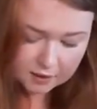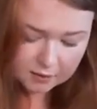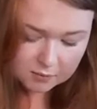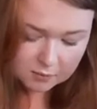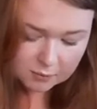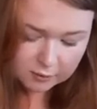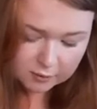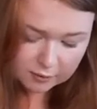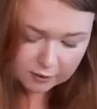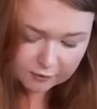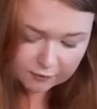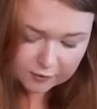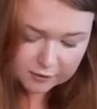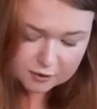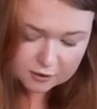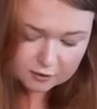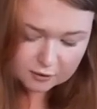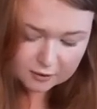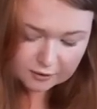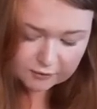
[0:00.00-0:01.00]
But if
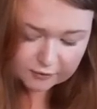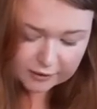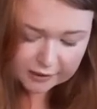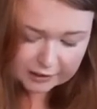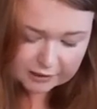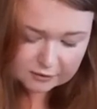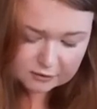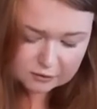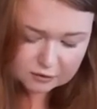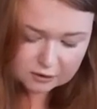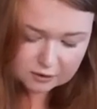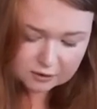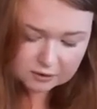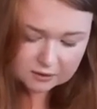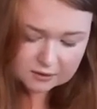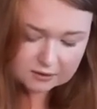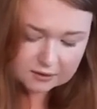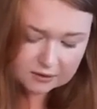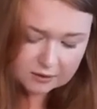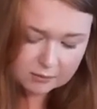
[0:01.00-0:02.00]
I had done,
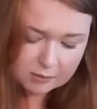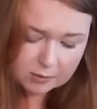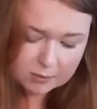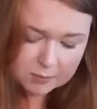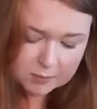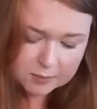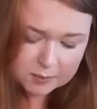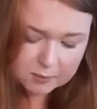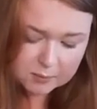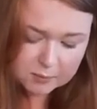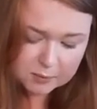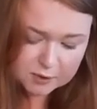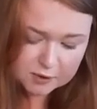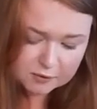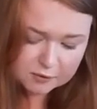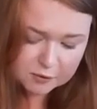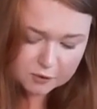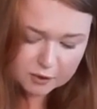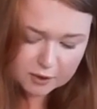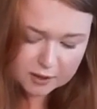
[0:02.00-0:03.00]
I probably would have
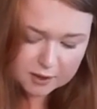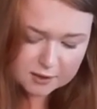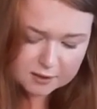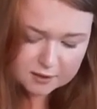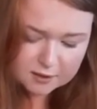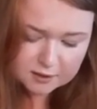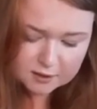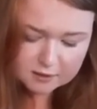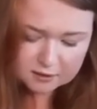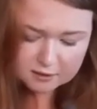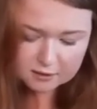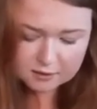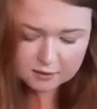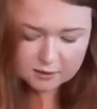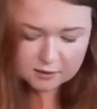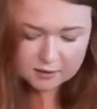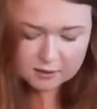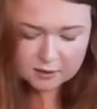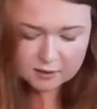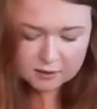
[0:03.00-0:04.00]
tried to
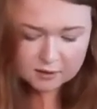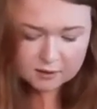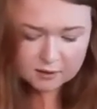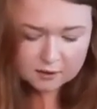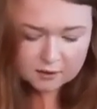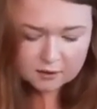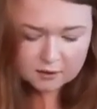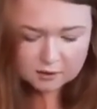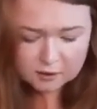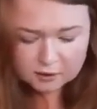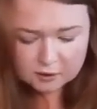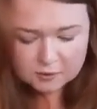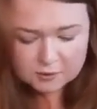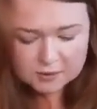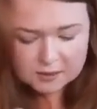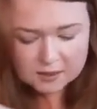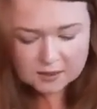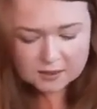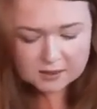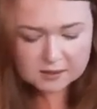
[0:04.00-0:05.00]
use
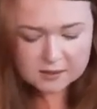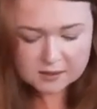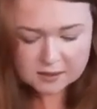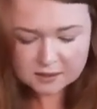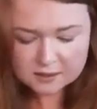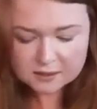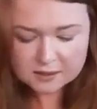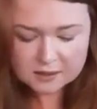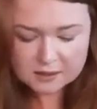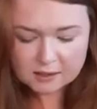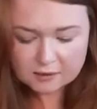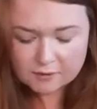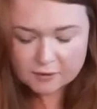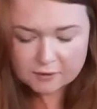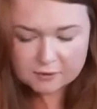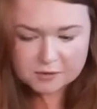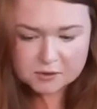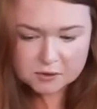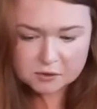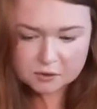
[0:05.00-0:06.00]
that instead to save
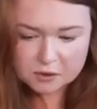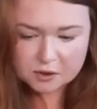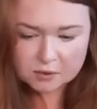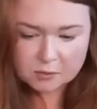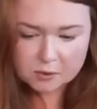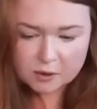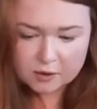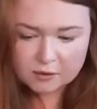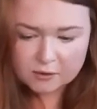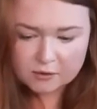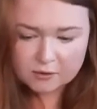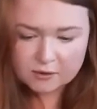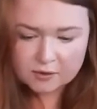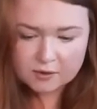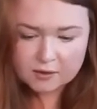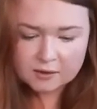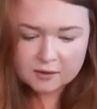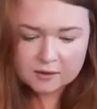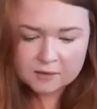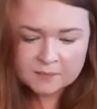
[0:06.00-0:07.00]
having to cut them off.
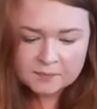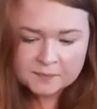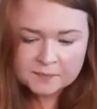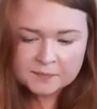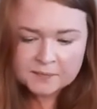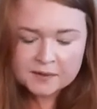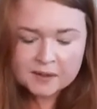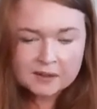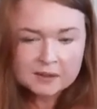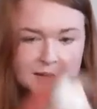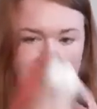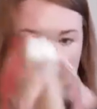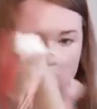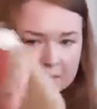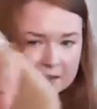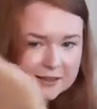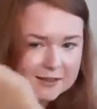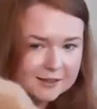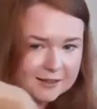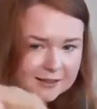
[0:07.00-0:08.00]
And
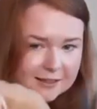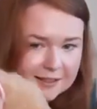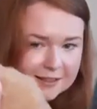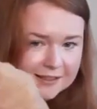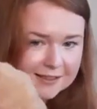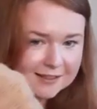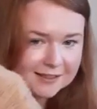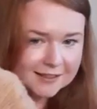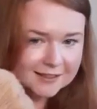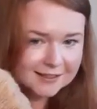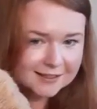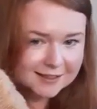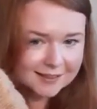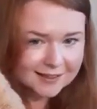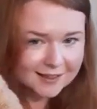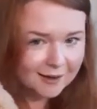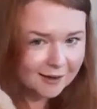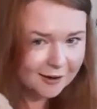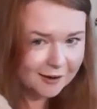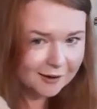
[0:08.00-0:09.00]
let's look at this
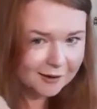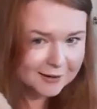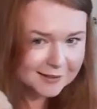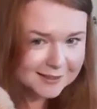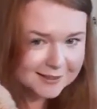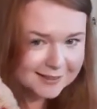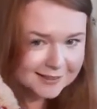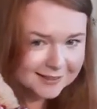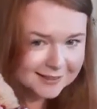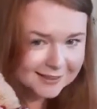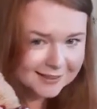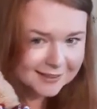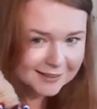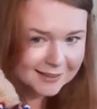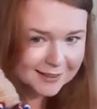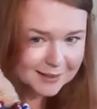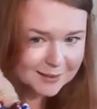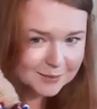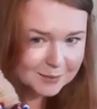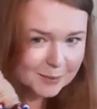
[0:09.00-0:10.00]
heart
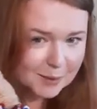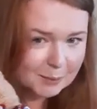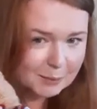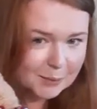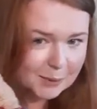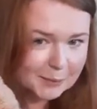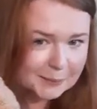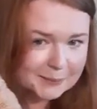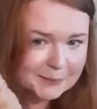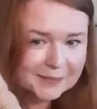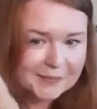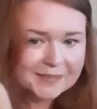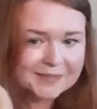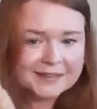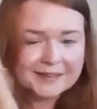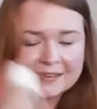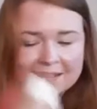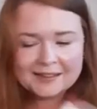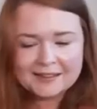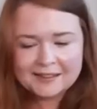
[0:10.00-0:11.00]
pom-pom
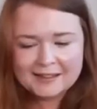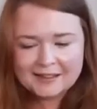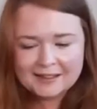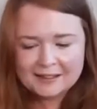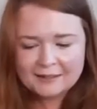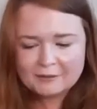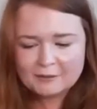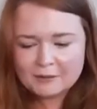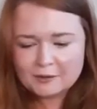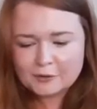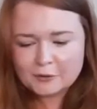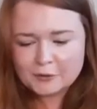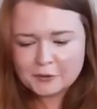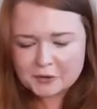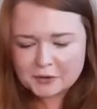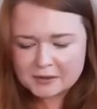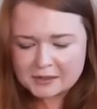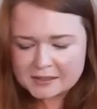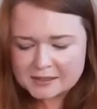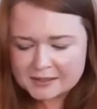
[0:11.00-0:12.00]
with all the
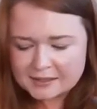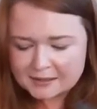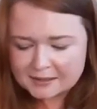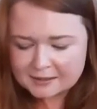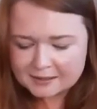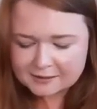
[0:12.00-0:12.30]
colours in.